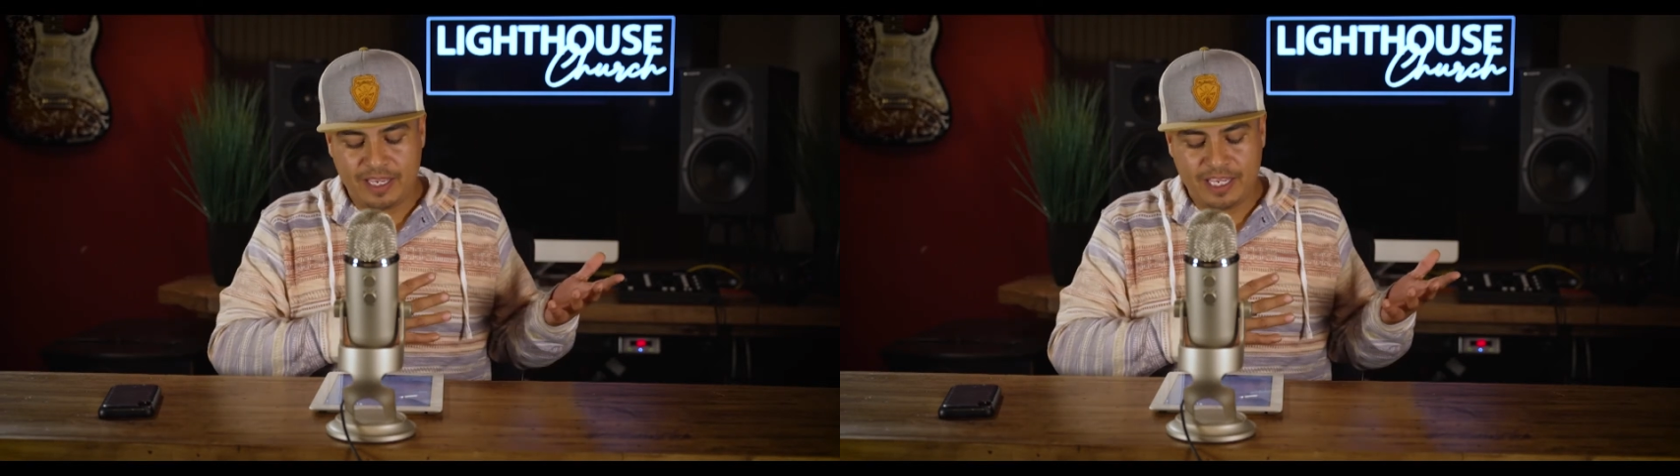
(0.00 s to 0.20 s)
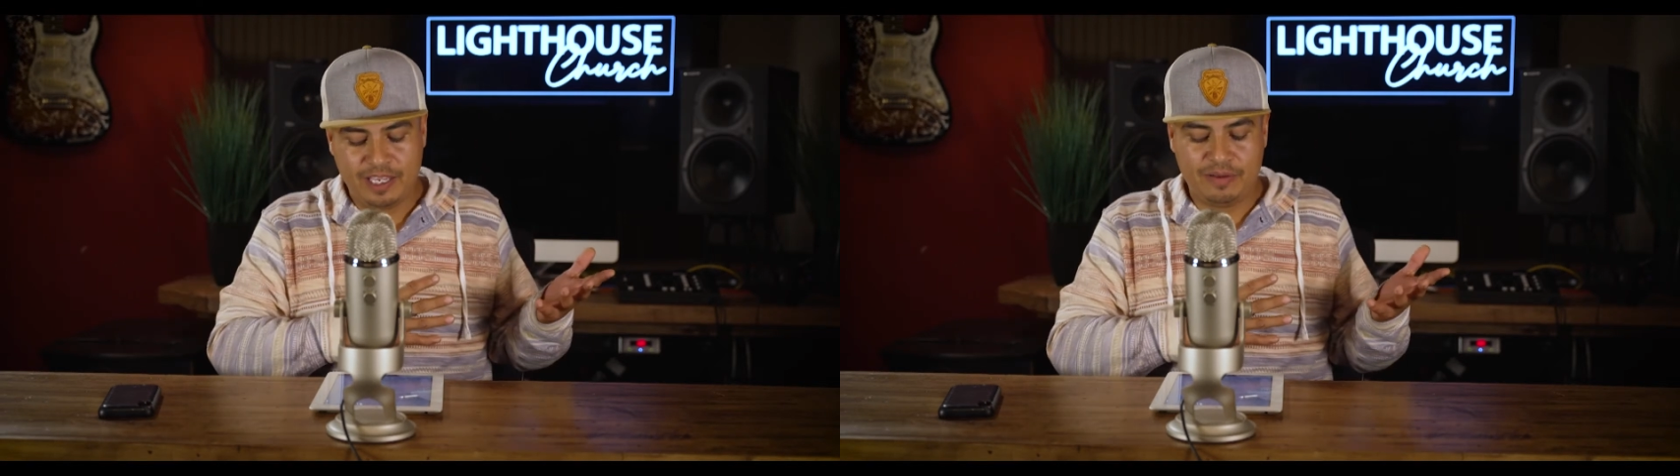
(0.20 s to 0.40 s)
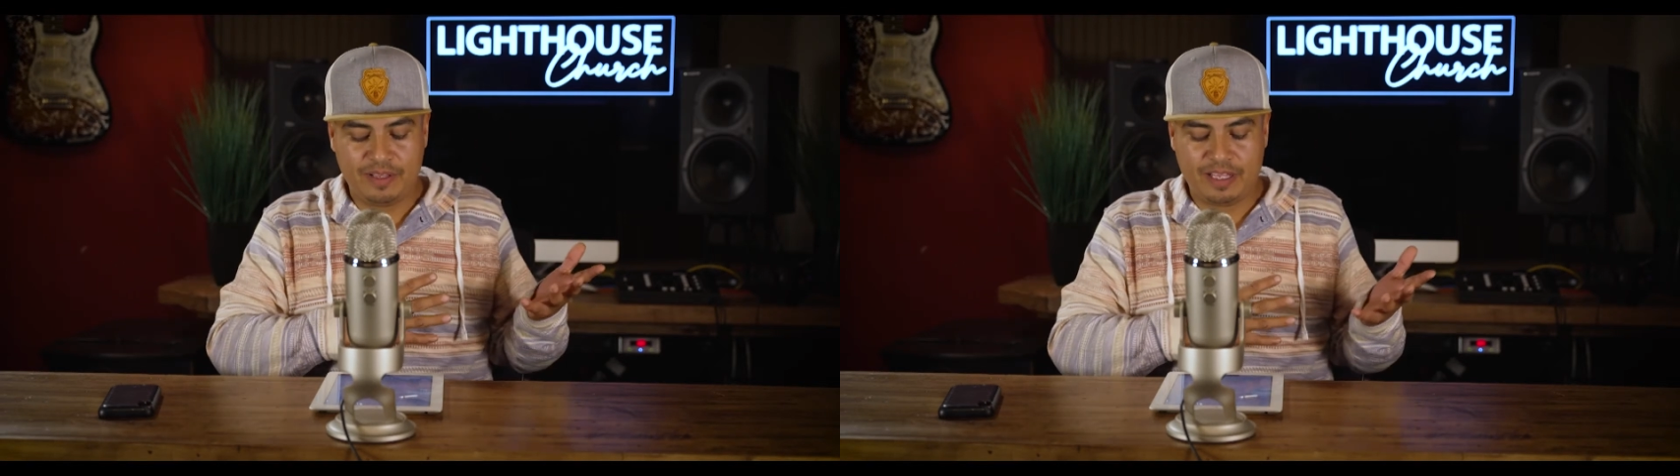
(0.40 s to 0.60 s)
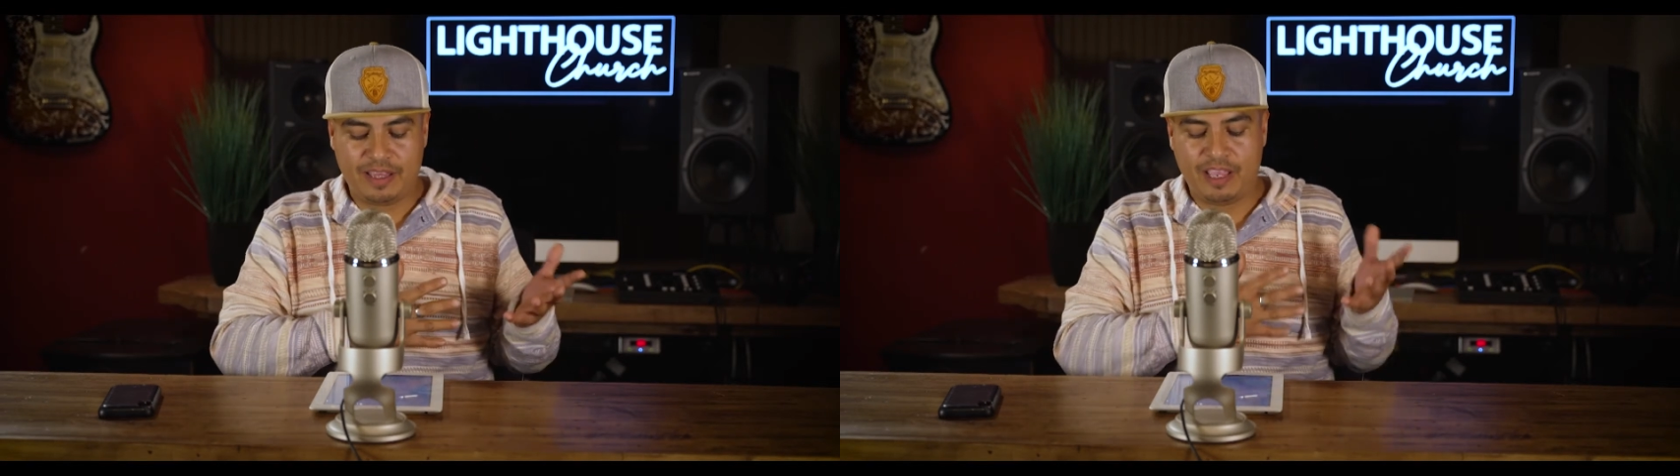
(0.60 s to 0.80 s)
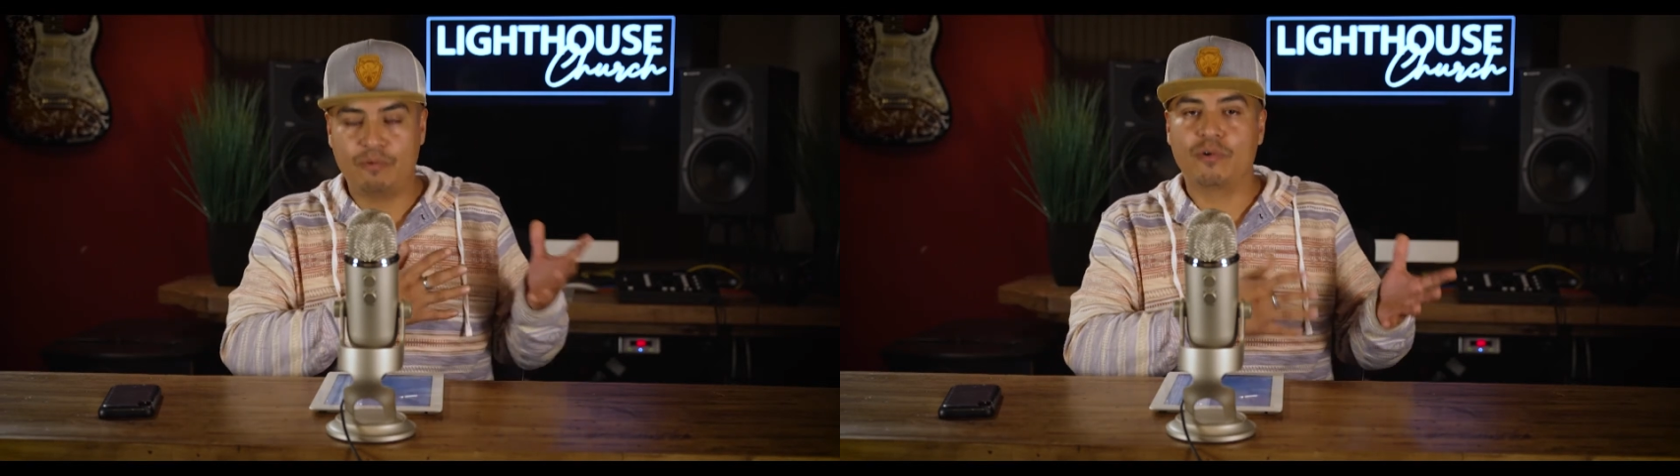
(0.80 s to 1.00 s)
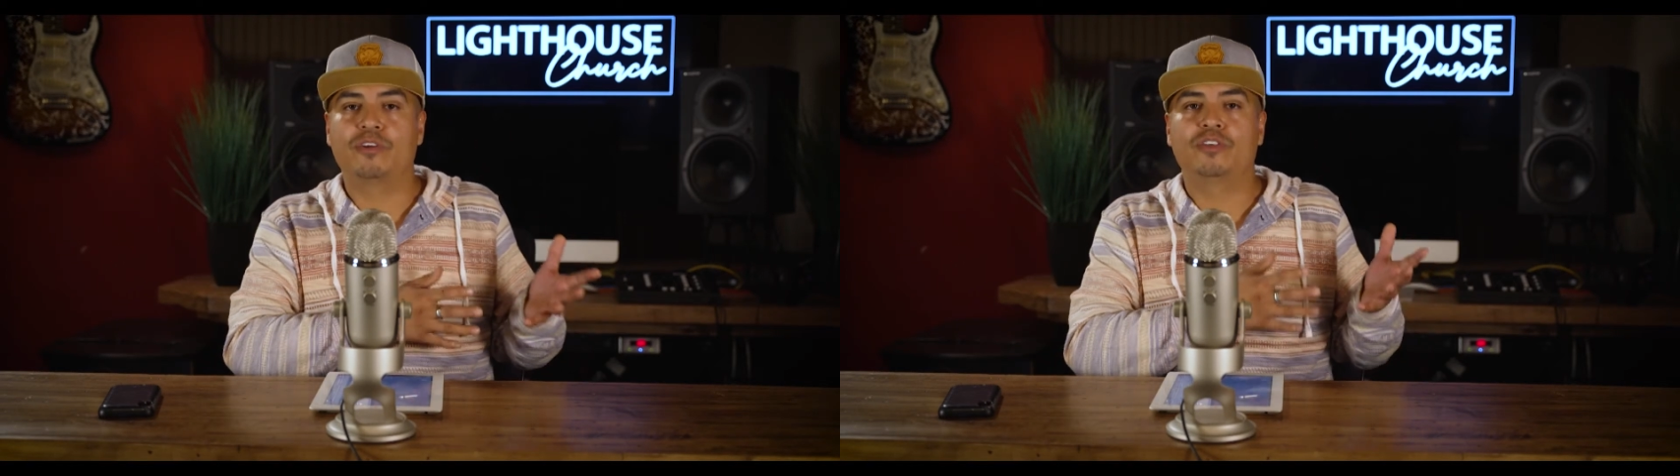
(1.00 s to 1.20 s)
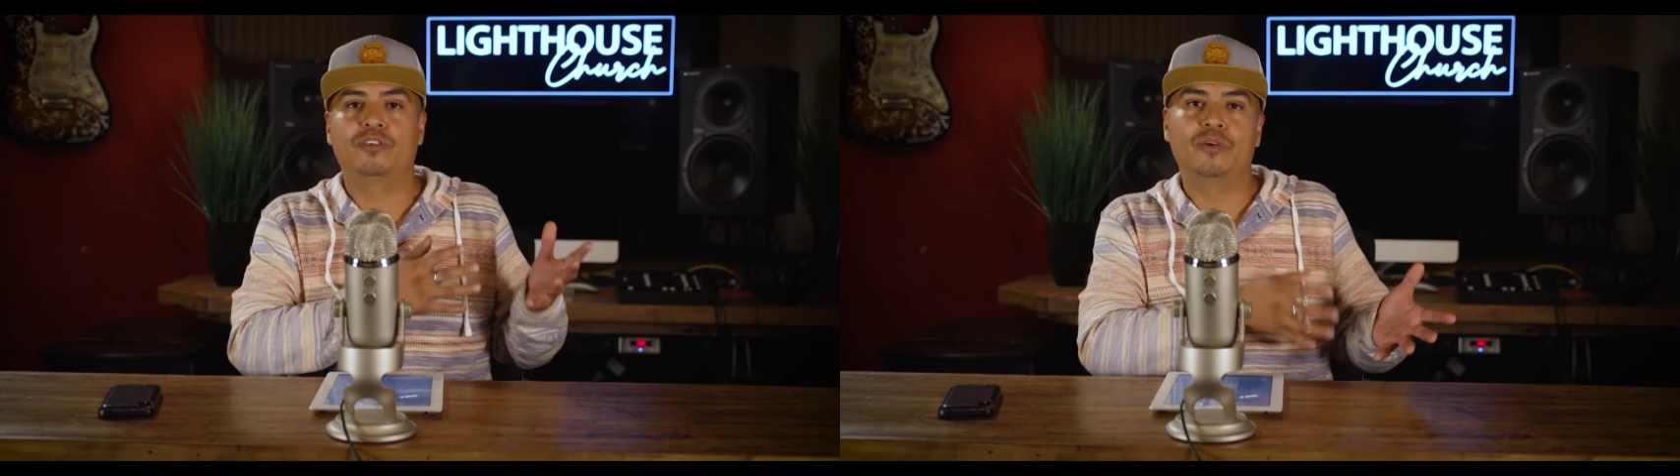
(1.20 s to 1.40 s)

he that they weren't